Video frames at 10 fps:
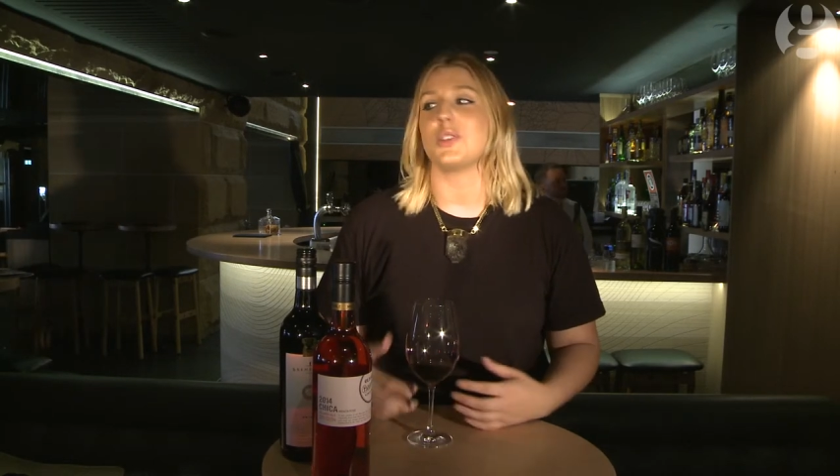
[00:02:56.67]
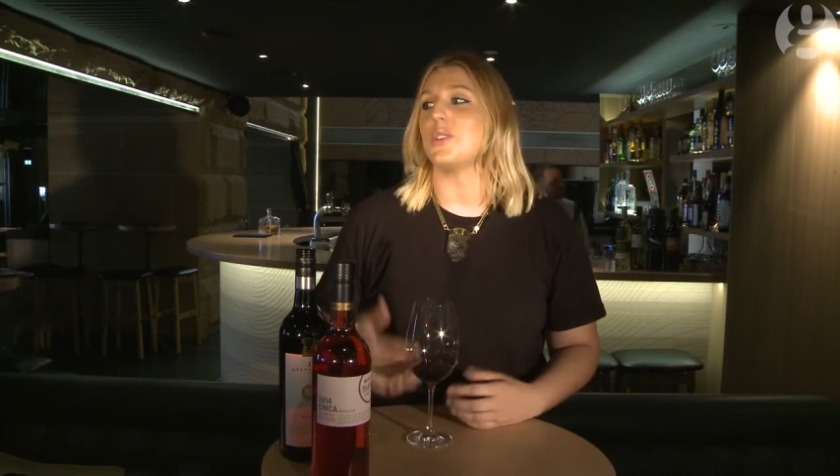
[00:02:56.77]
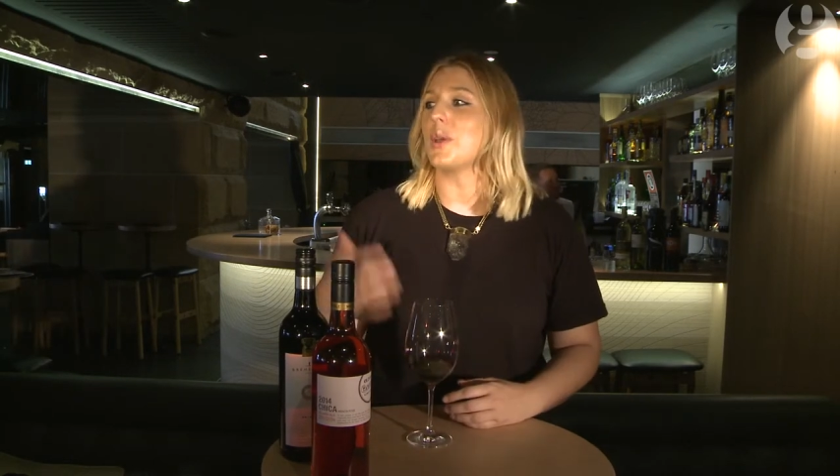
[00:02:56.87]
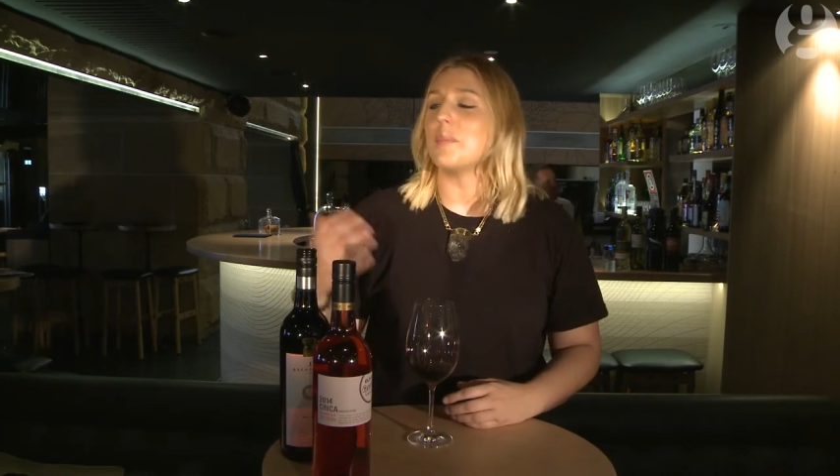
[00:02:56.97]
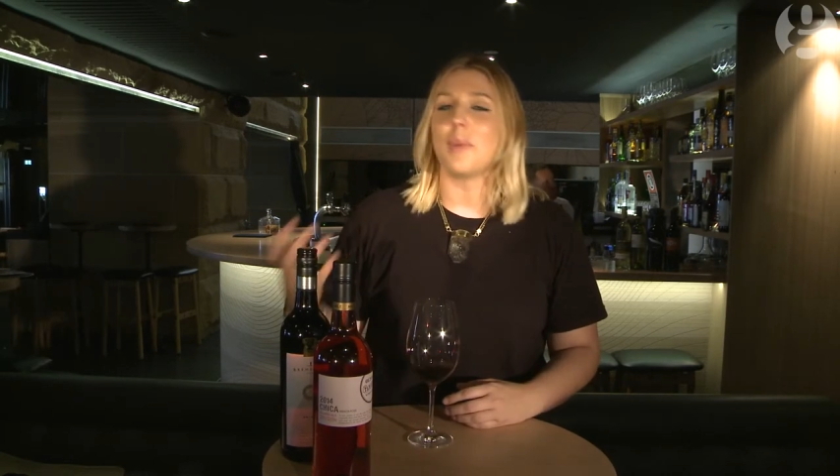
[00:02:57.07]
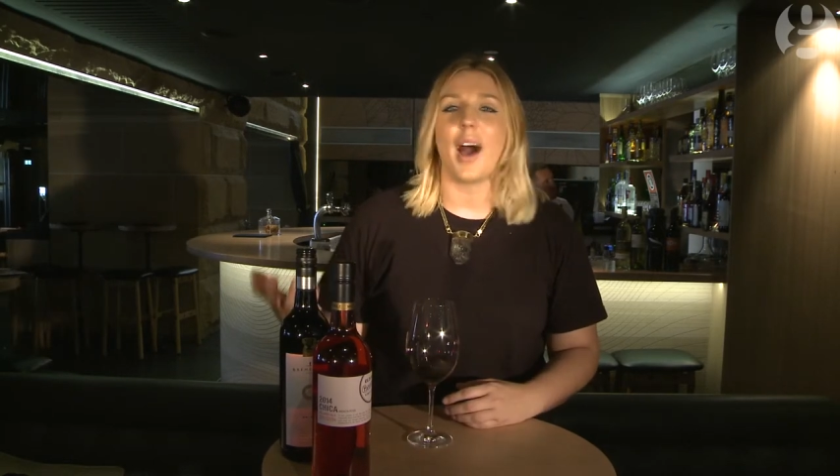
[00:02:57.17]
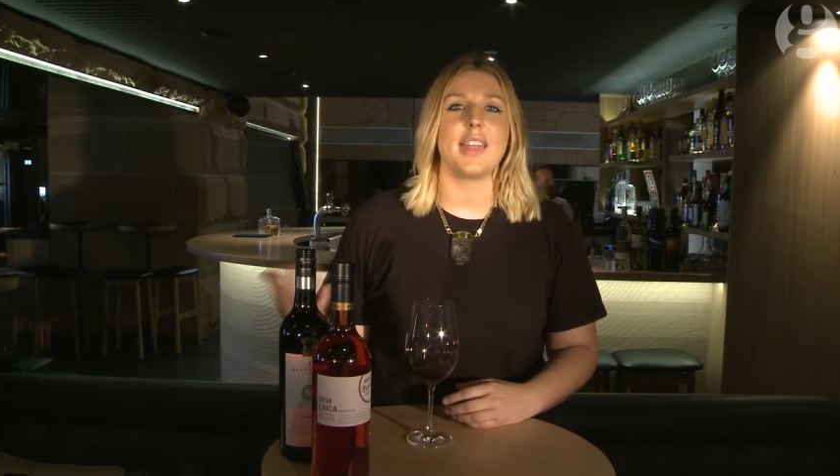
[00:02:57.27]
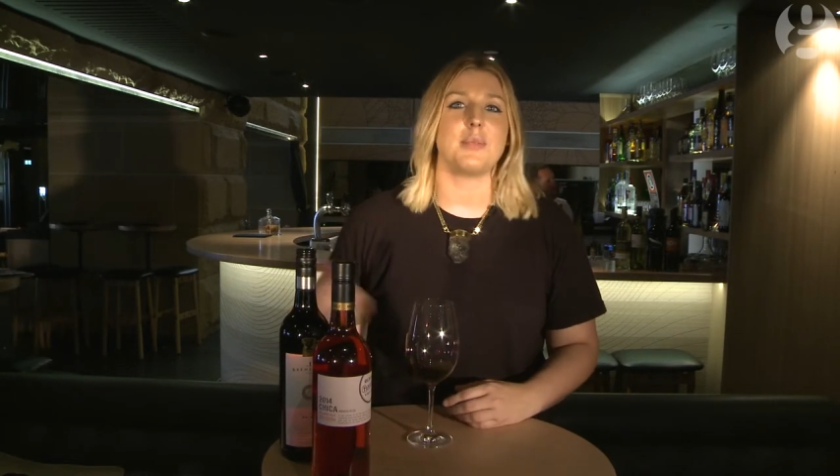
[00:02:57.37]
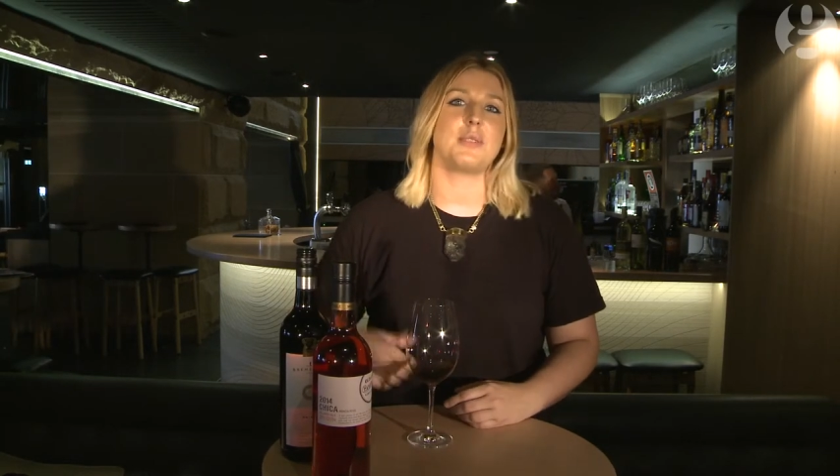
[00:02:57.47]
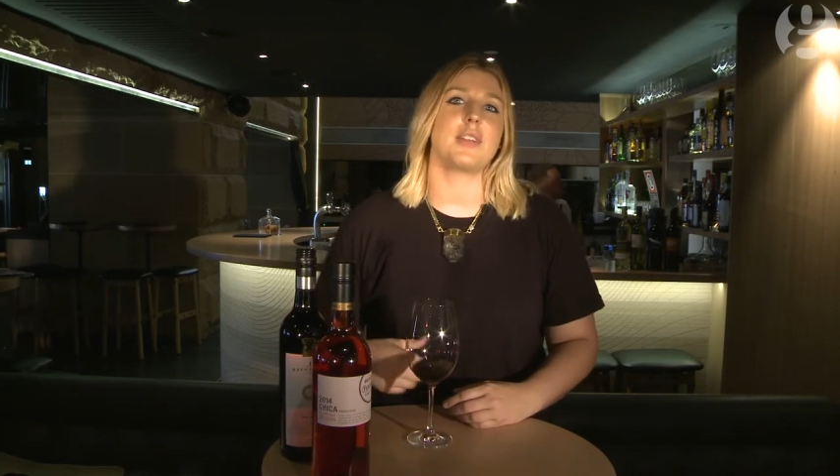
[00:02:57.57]
so you can
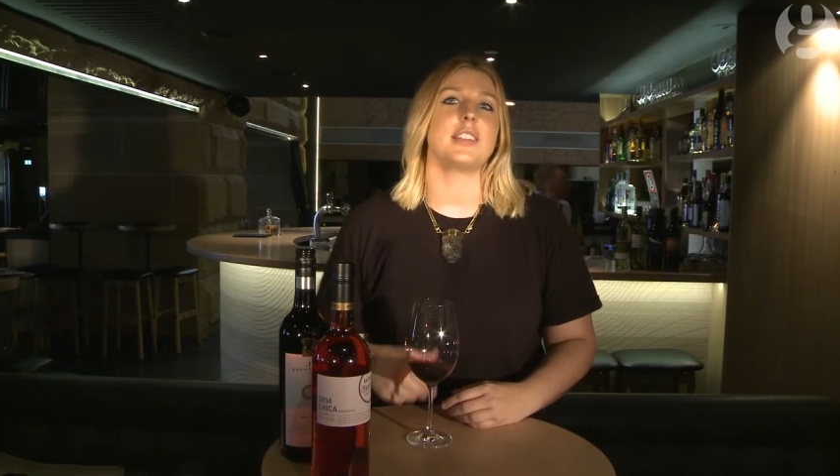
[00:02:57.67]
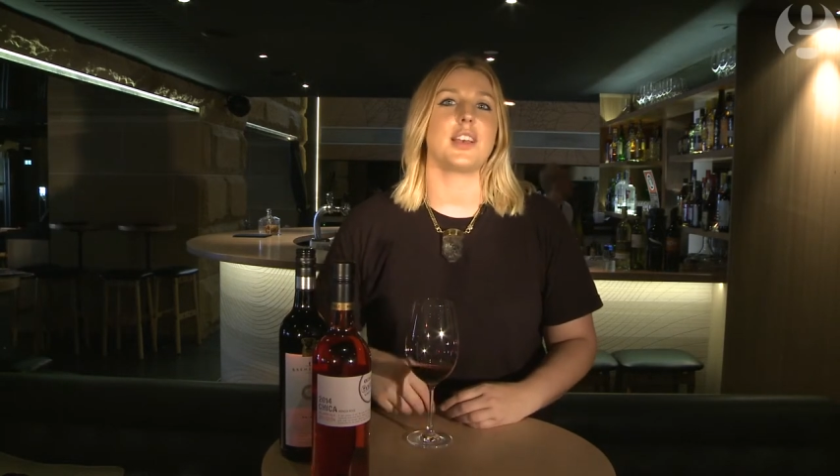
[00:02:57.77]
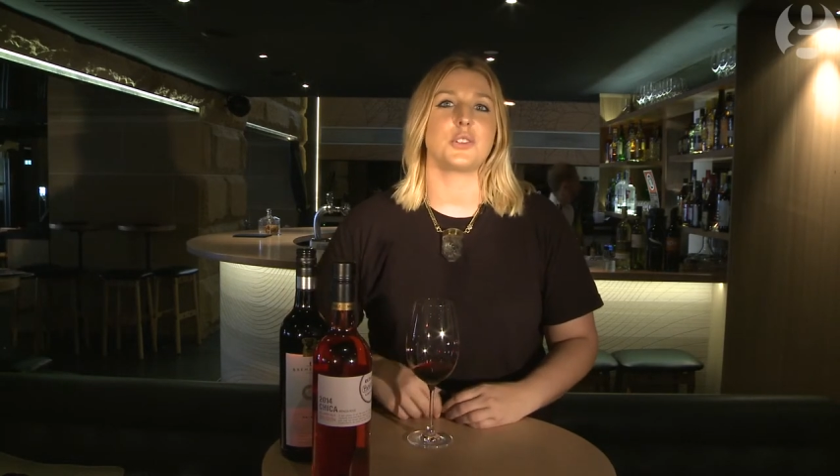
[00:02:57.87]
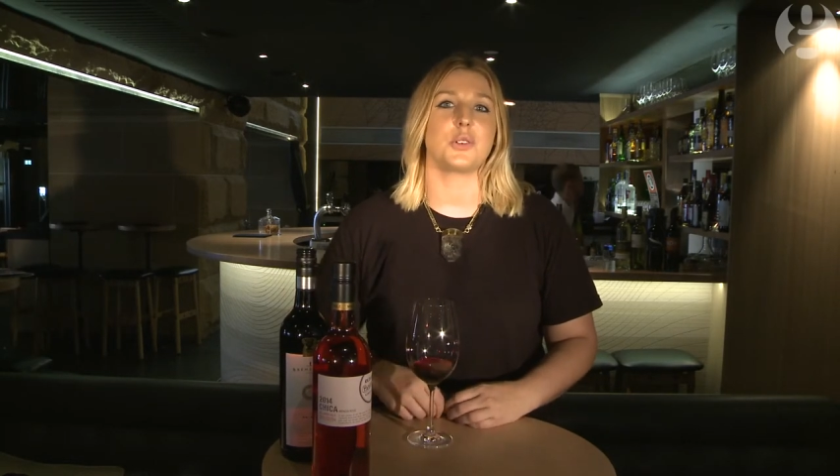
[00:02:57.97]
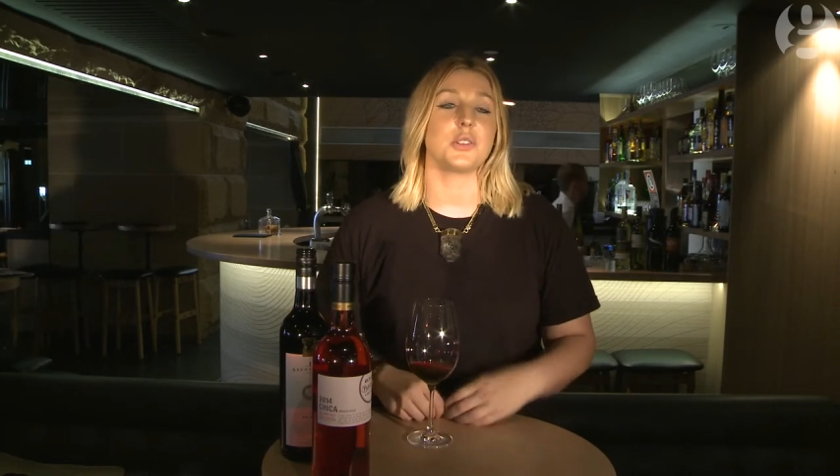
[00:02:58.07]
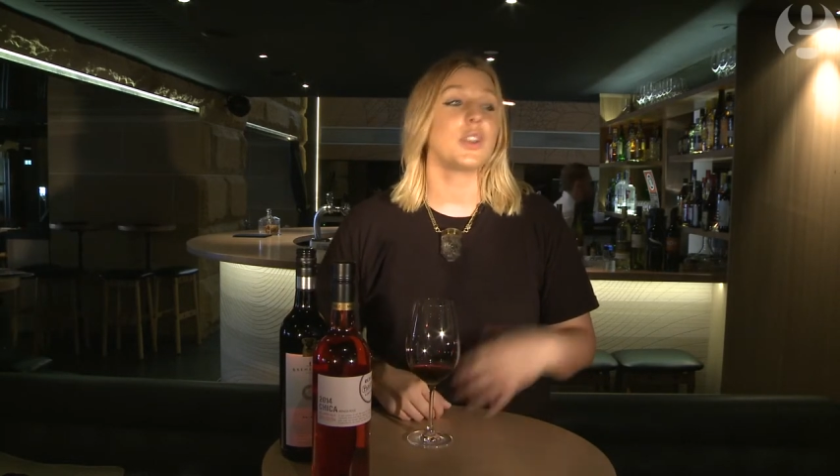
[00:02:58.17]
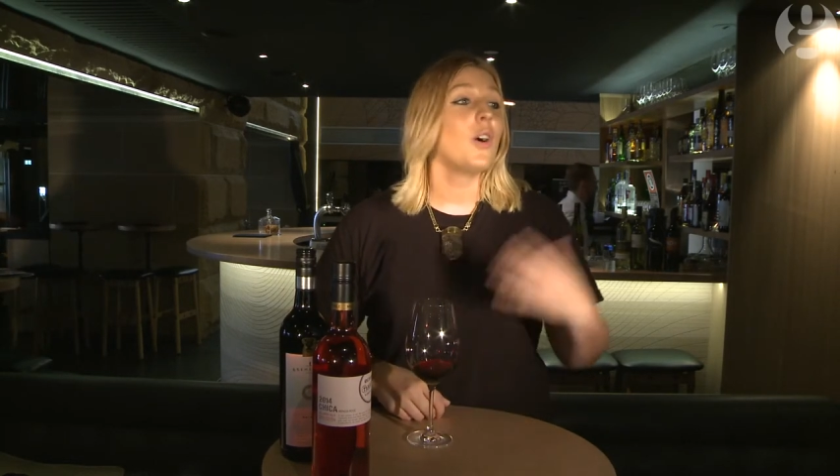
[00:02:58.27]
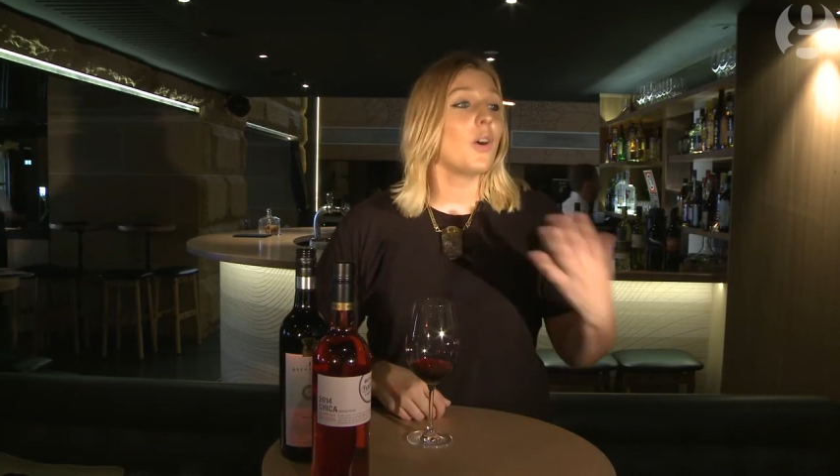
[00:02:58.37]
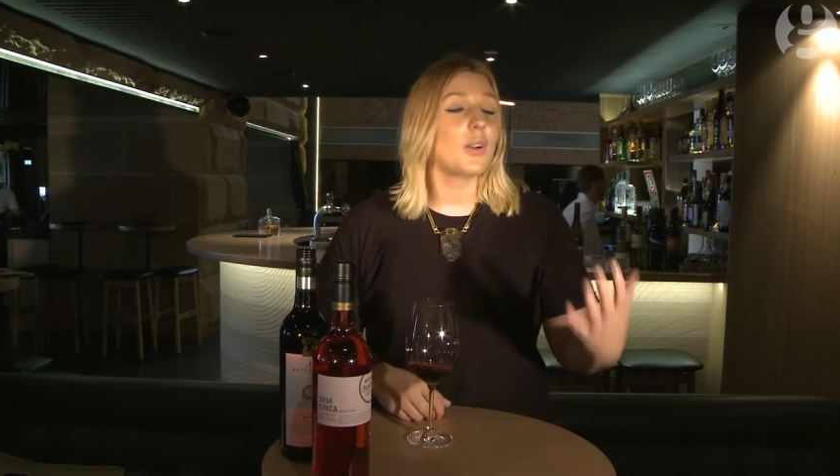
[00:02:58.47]
buy them in retail stores,